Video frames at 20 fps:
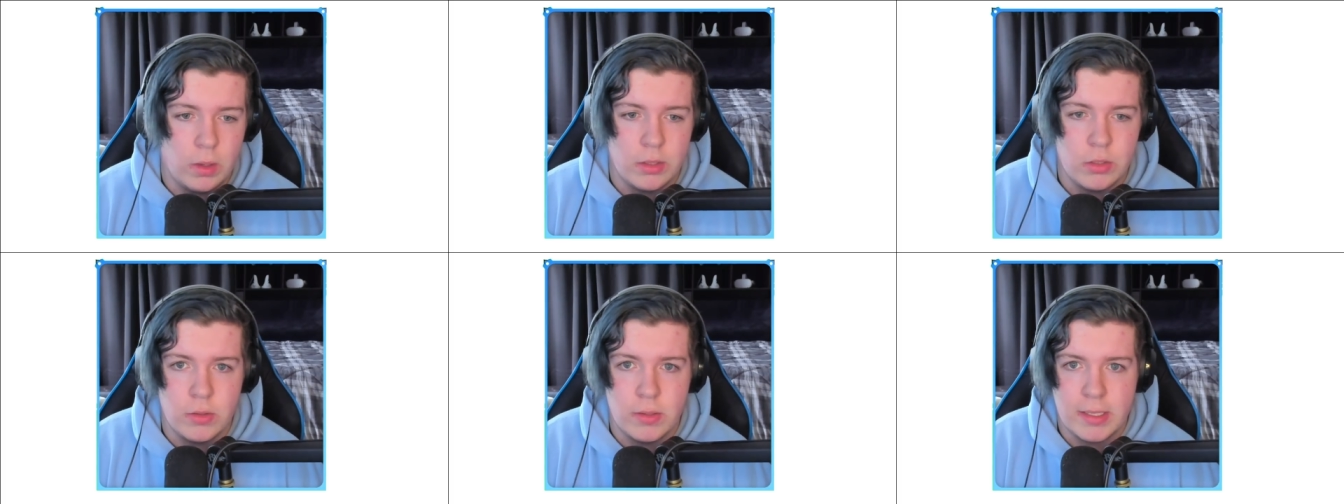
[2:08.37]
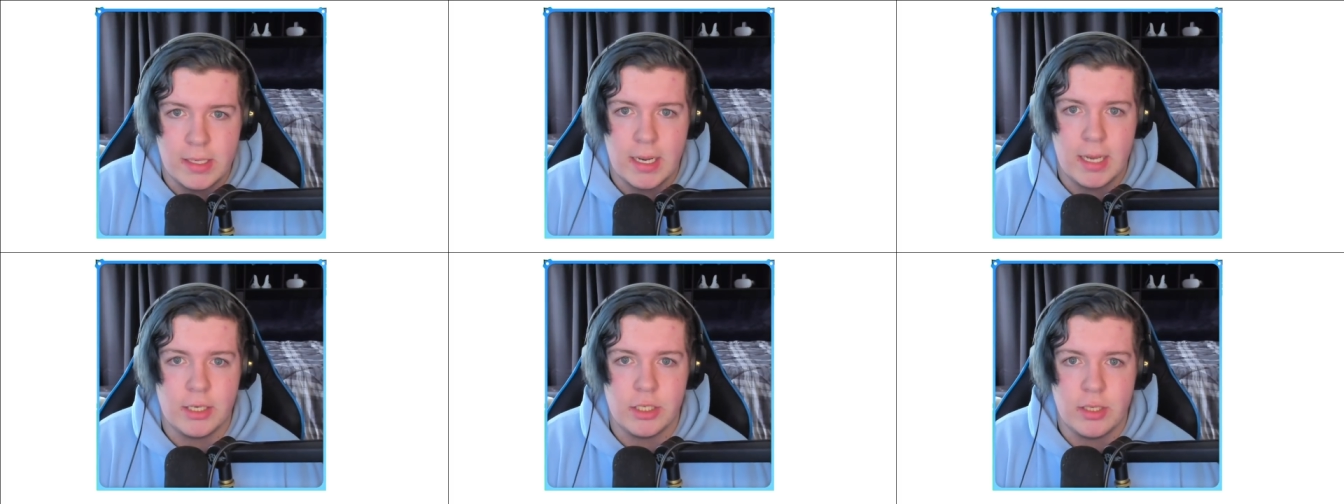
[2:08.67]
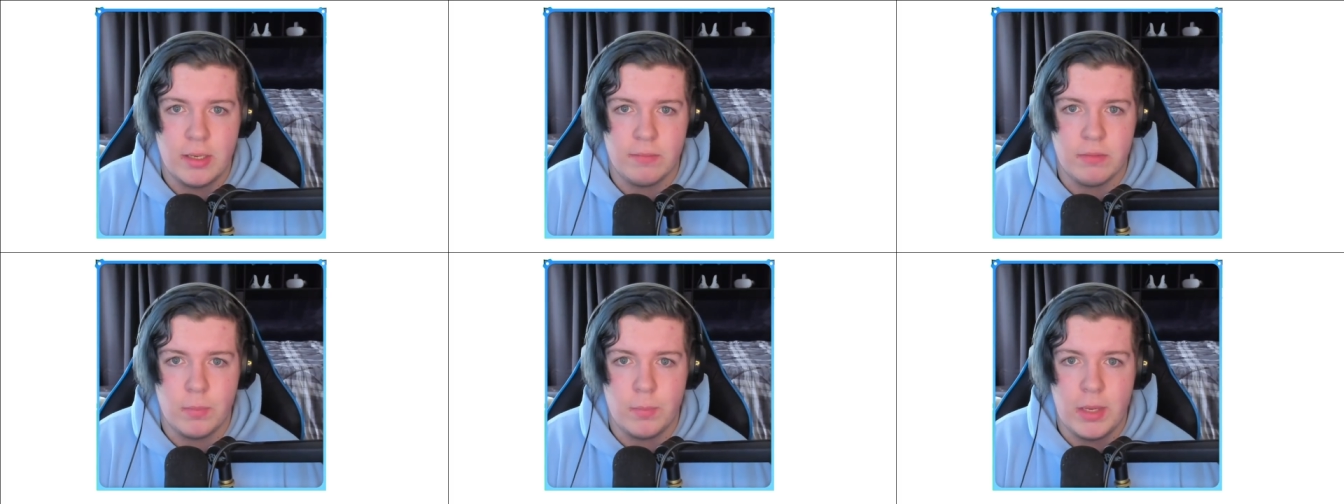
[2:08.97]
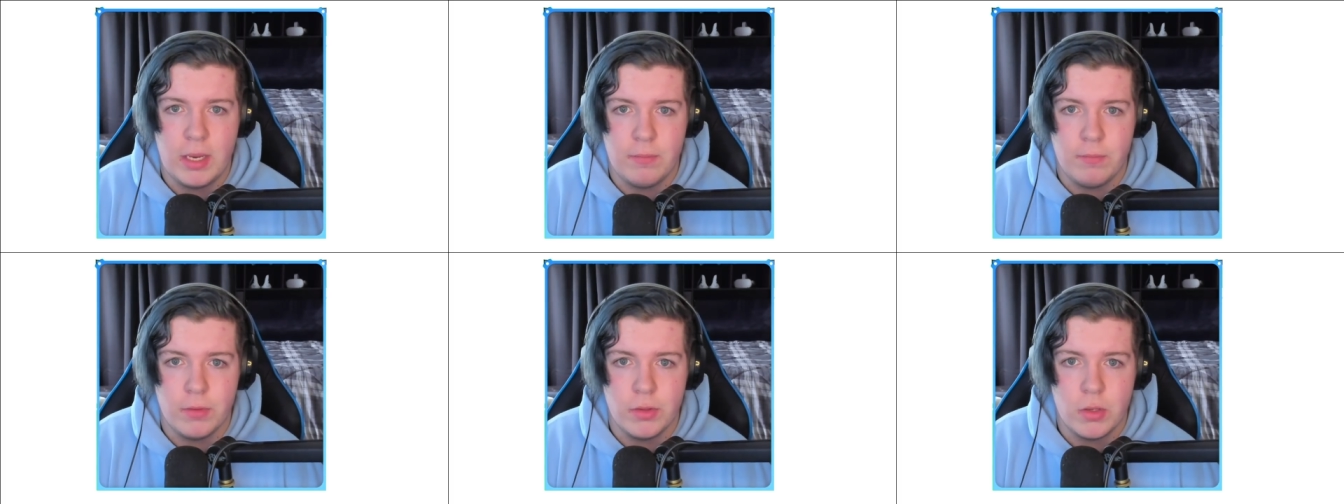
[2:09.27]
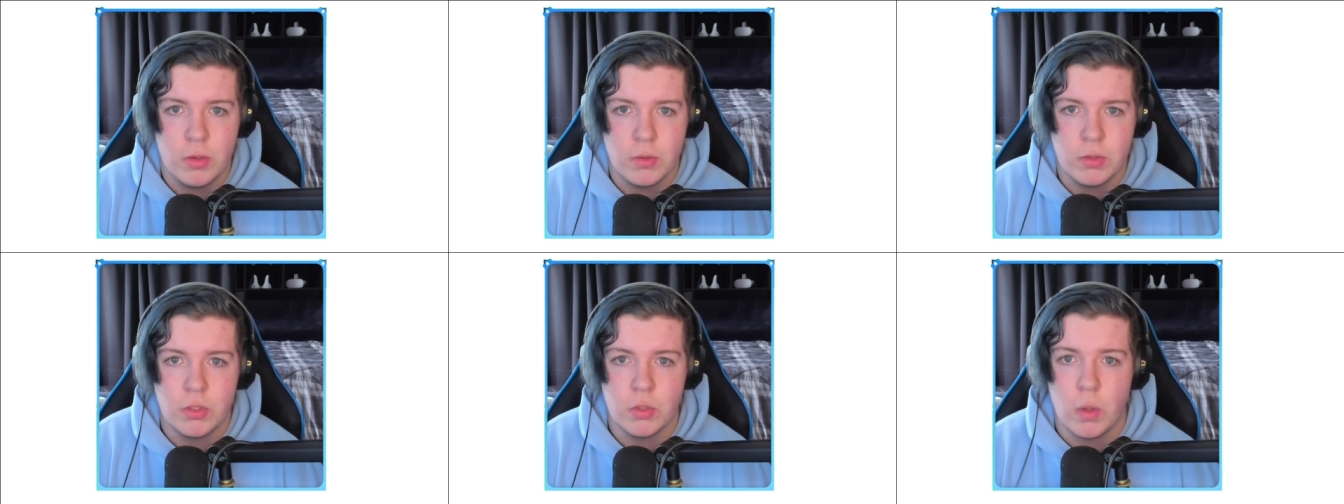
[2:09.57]
you don't actually have to pay for
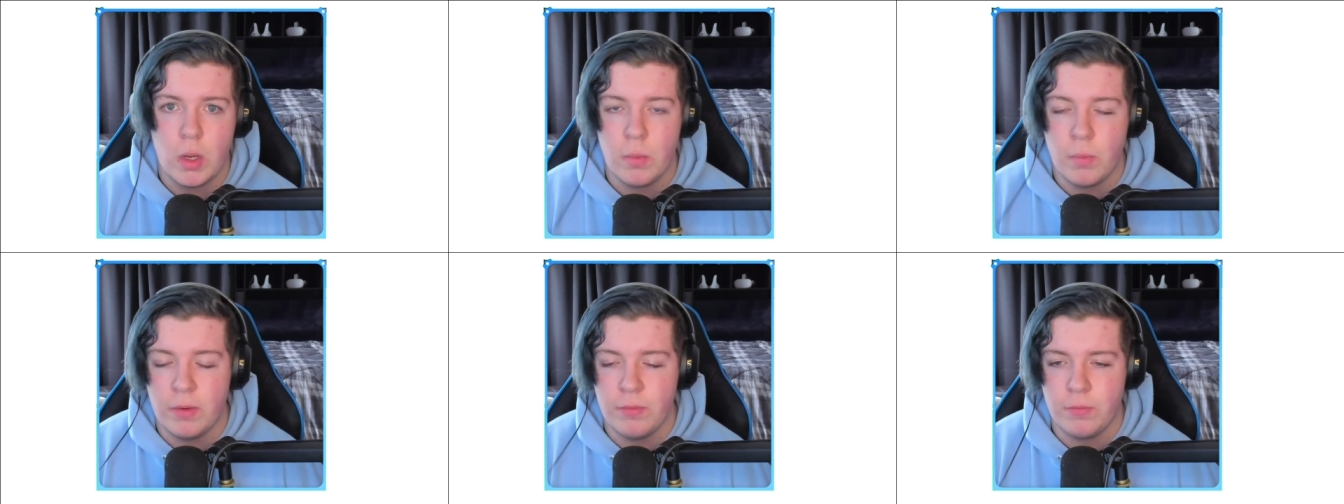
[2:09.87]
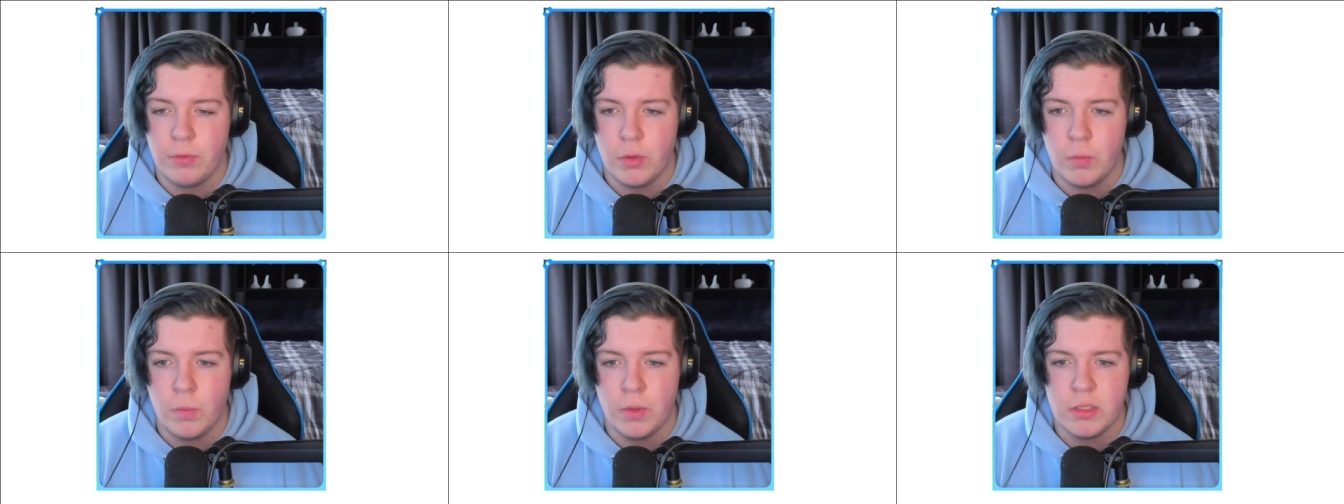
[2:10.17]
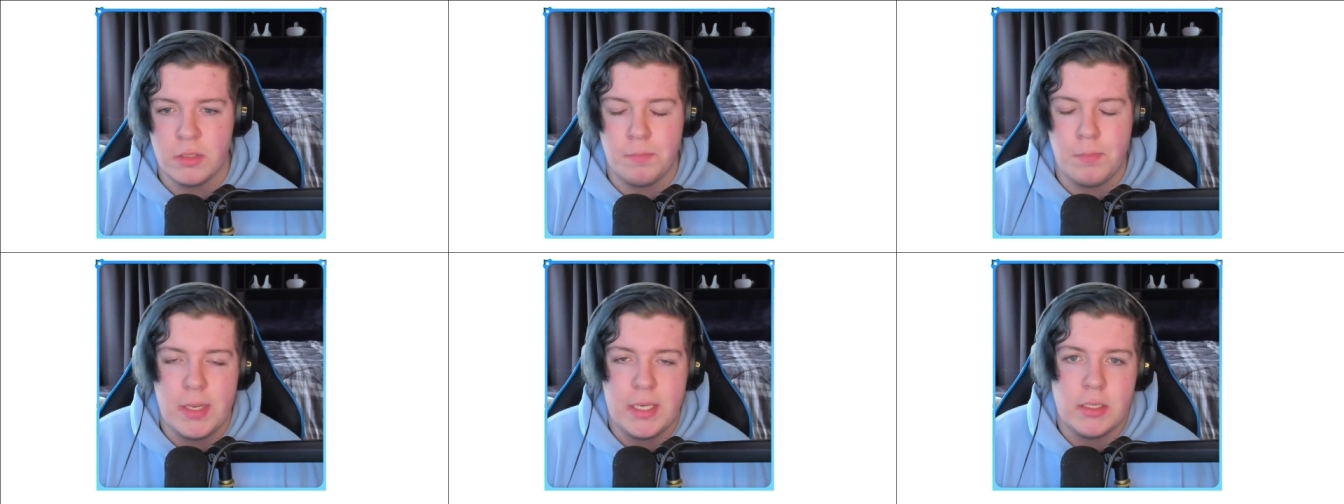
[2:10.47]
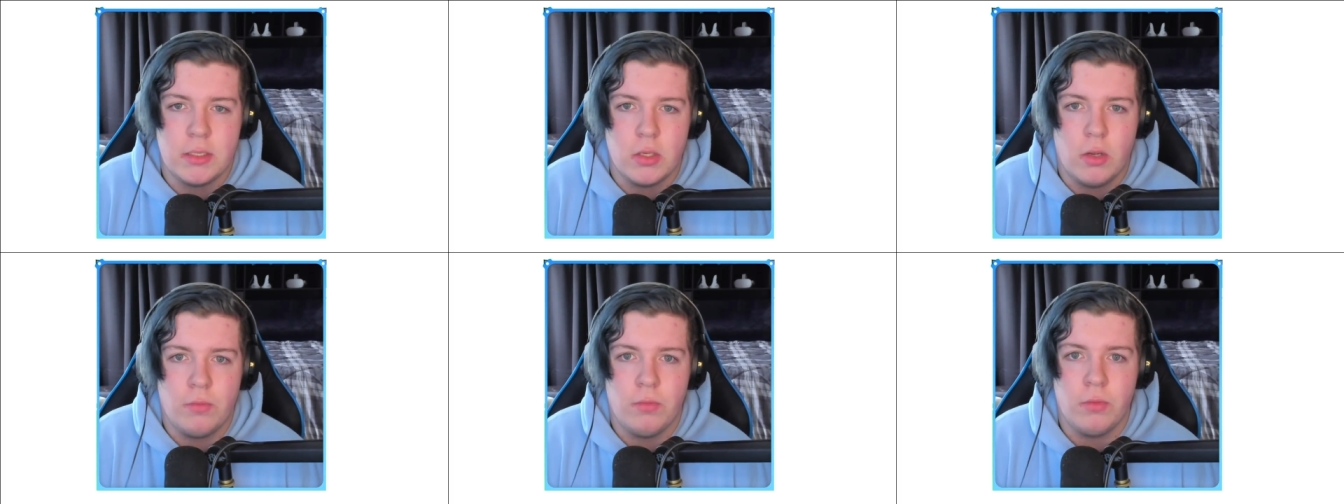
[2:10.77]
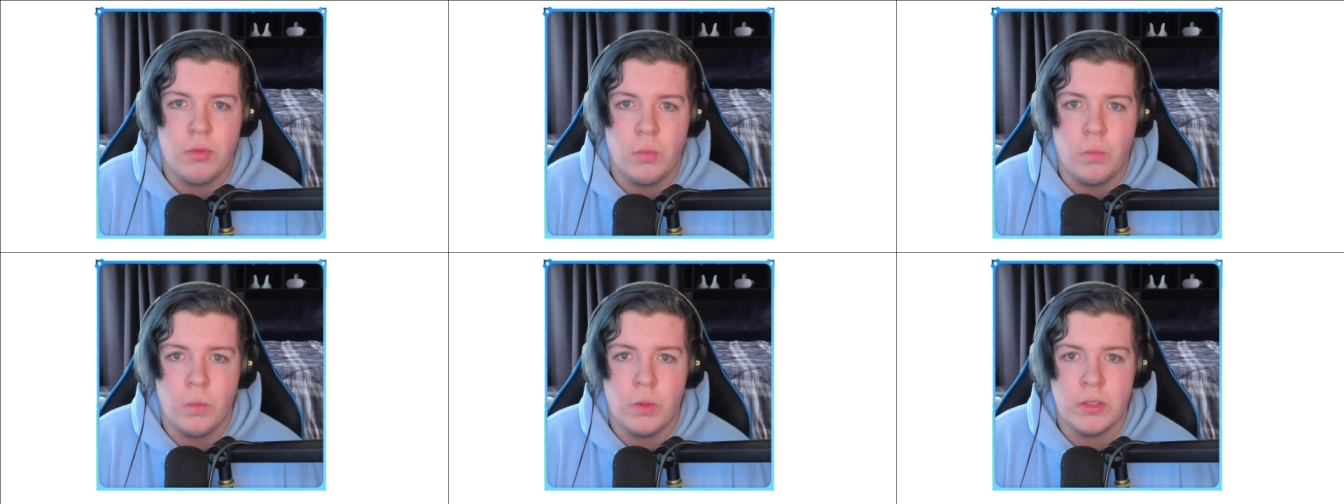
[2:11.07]
those. So I went for the ones based off
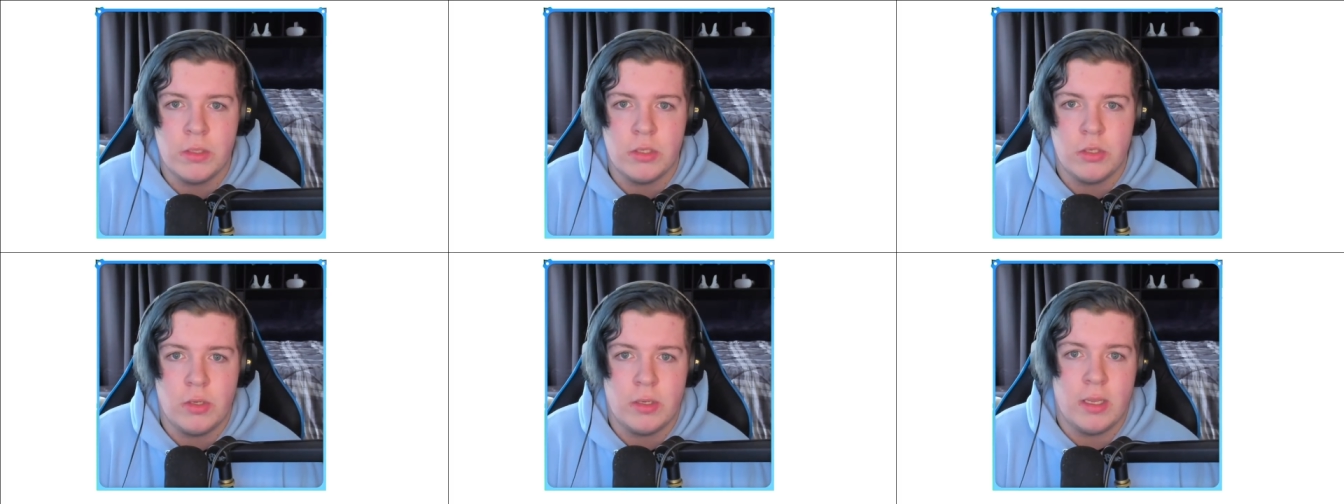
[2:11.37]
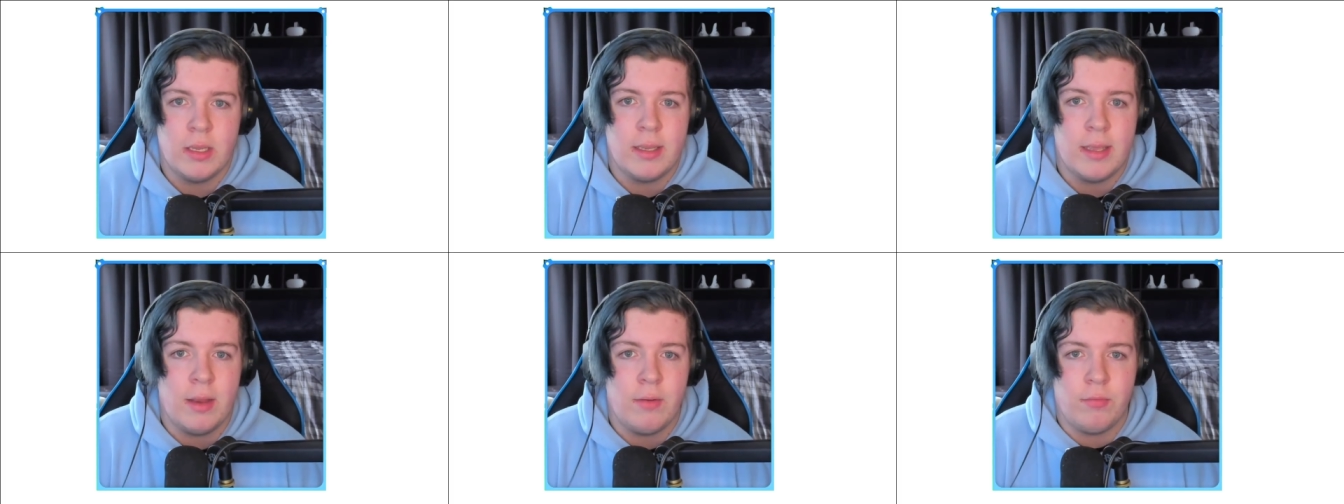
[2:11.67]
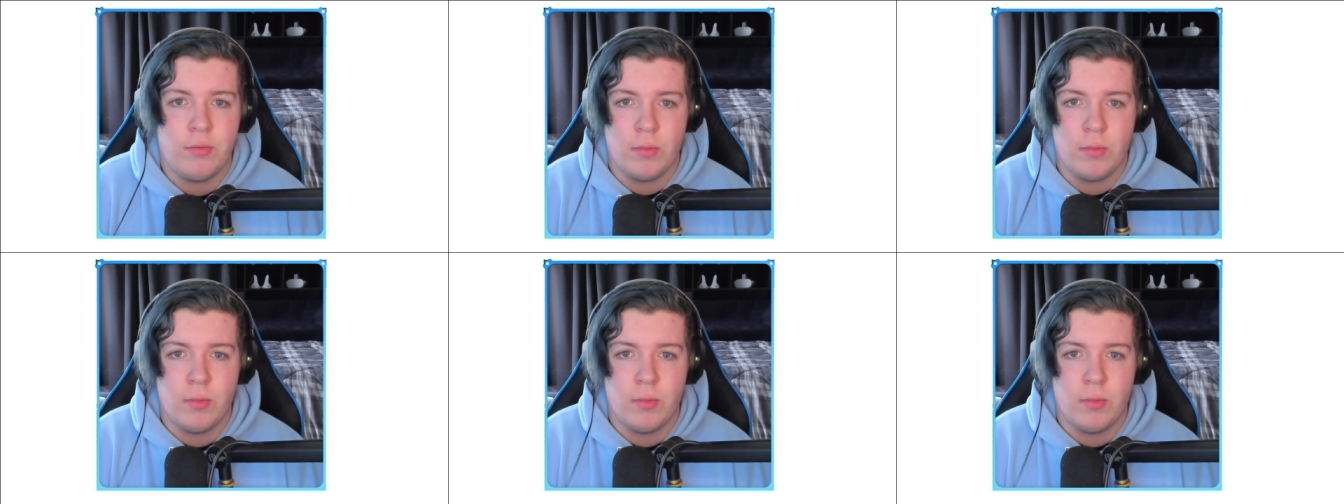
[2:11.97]
of the ones that you could get